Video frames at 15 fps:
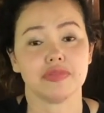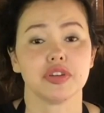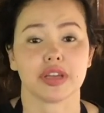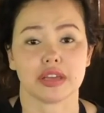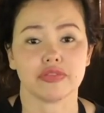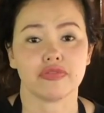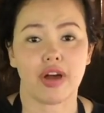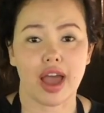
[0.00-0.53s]
you
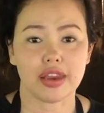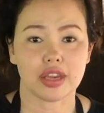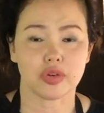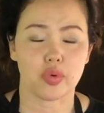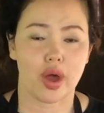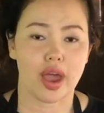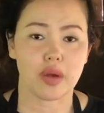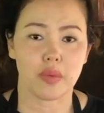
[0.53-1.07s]
can find the
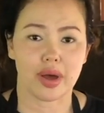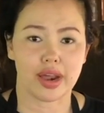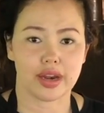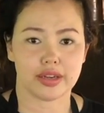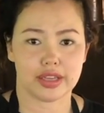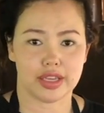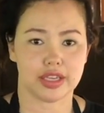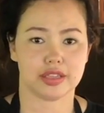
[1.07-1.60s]
dry
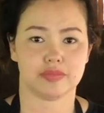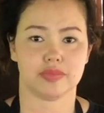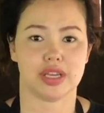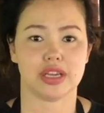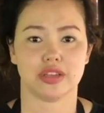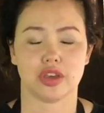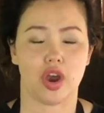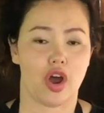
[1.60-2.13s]
one
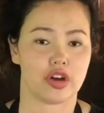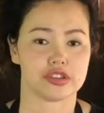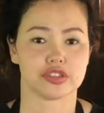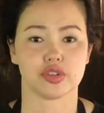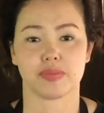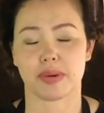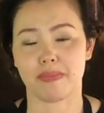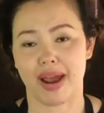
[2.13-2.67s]
in your
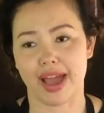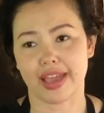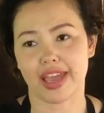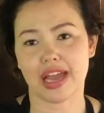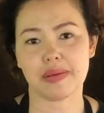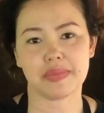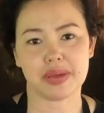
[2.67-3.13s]
supermarket,